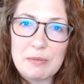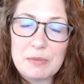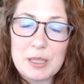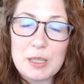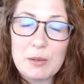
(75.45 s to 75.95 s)
I'm
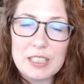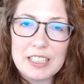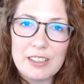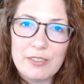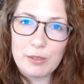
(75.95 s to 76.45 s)
so
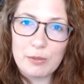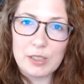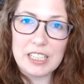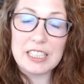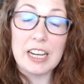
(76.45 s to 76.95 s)
excited for the
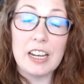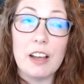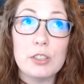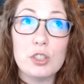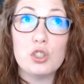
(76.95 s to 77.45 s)
release. I
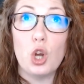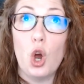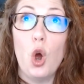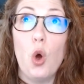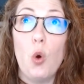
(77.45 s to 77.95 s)
have
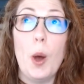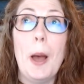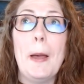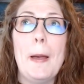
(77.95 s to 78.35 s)
so